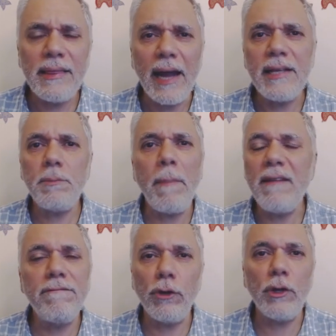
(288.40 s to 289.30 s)
and that is
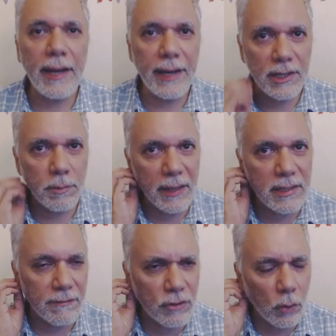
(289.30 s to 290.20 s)
painful and
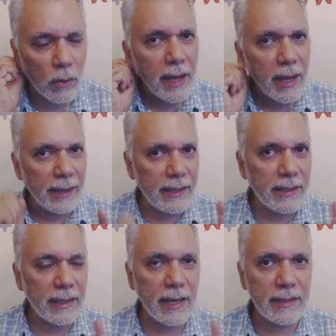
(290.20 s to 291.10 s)
expensive. So I
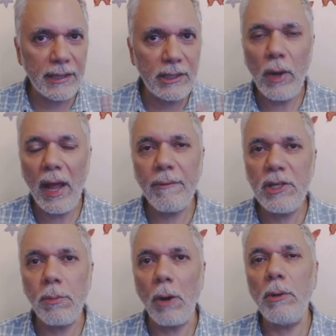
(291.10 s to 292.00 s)
think that there's a two
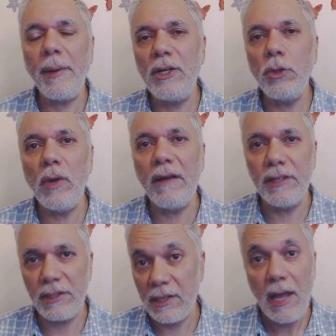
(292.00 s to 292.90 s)
language problem at two
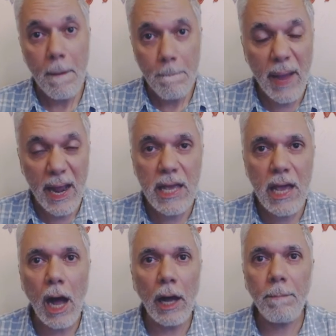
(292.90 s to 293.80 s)
levels.
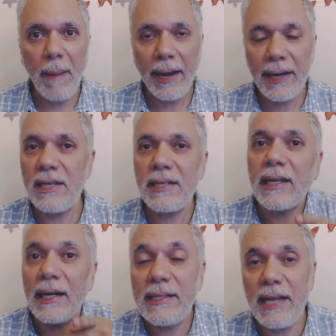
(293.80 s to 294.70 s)
Many R
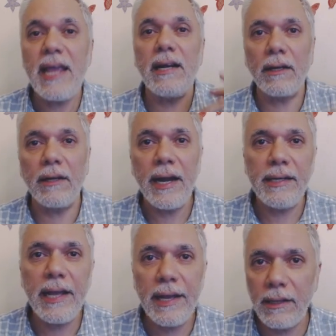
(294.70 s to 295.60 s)
packages contain a
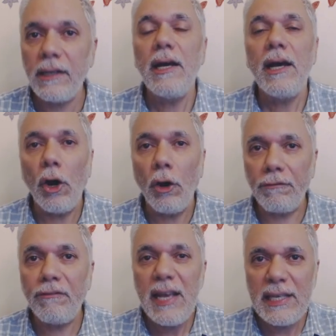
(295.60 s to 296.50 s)
great deal
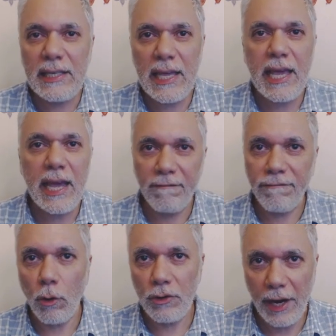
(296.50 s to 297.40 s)
of C
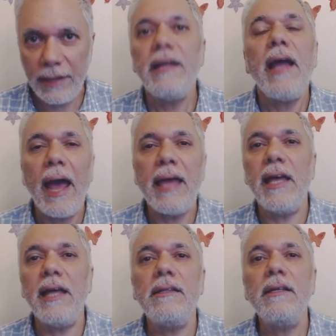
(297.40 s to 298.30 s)
and Fortran
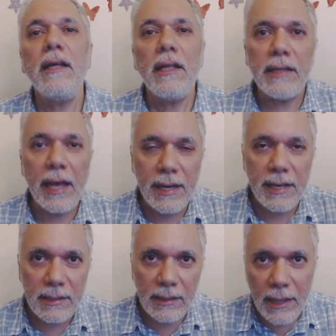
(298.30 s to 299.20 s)
and then
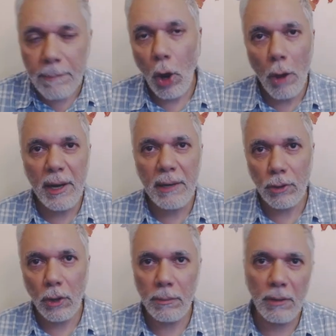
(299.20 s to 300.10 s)
there is the
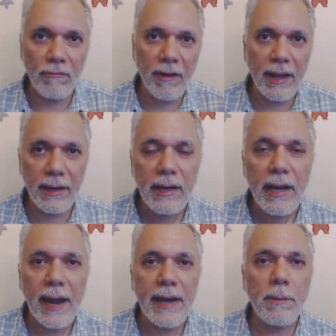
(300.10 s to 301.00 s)
deployment problem where
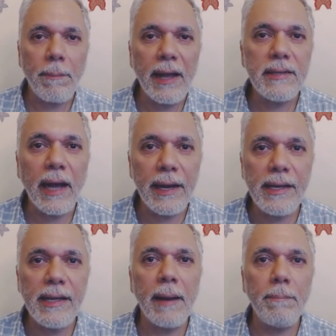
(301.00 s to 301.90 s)
enterprise IT